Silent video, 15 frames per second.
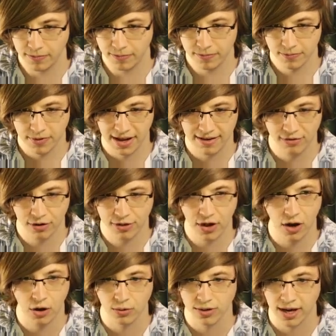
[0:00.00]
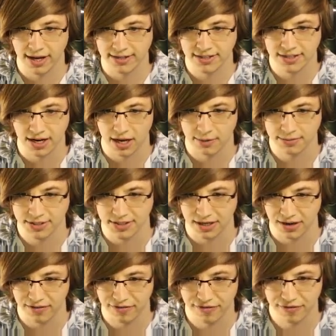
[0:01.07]
I have all the... Oh, God, stomp
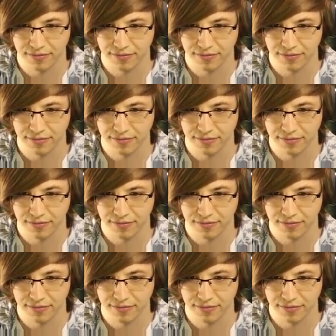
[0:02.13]
stuff.